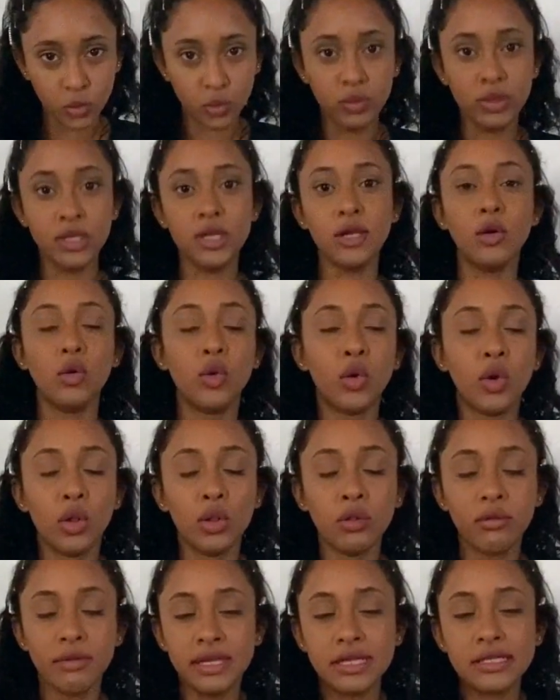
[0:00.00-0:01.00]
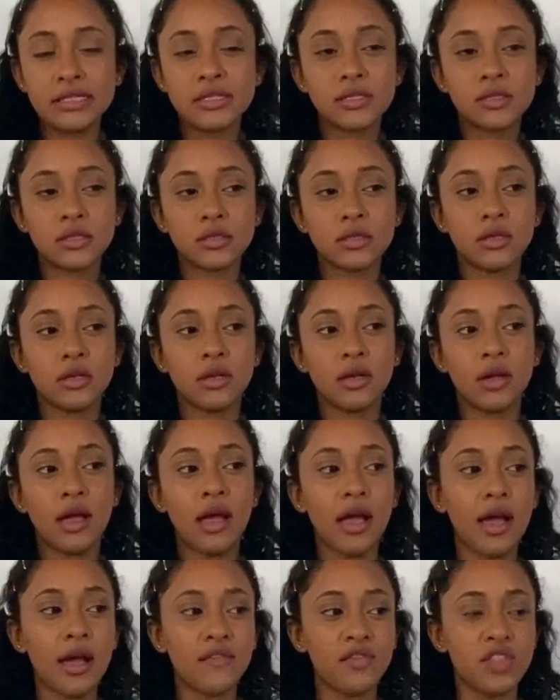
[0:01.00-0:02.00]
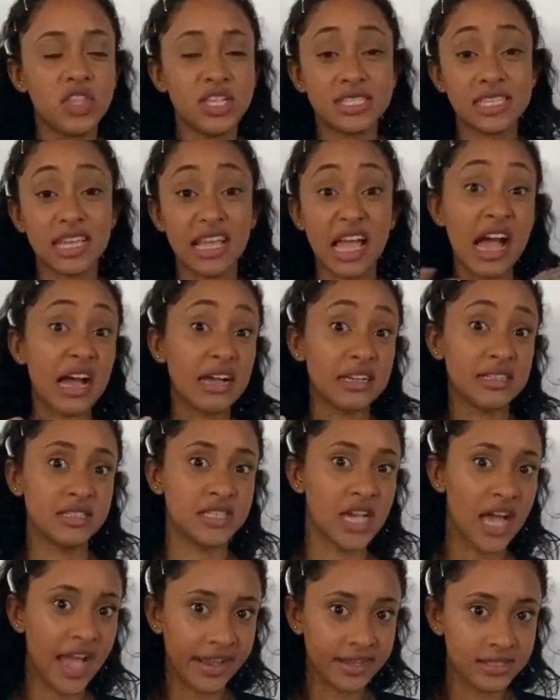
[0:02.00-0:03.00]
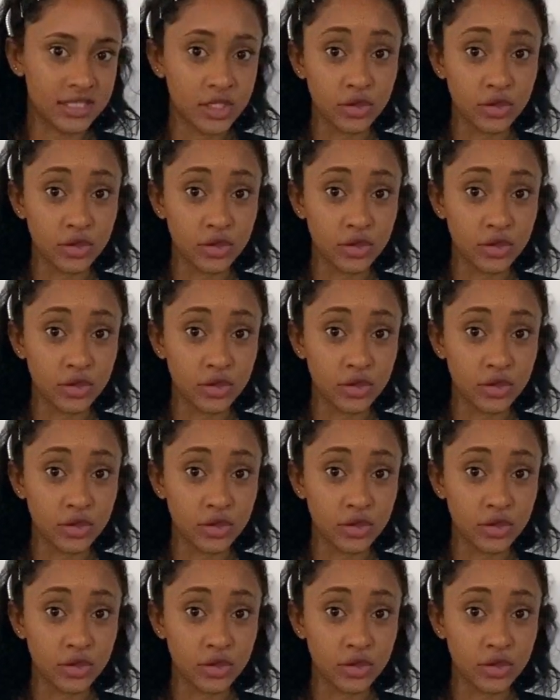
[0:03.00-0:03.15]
we always have this like anxiety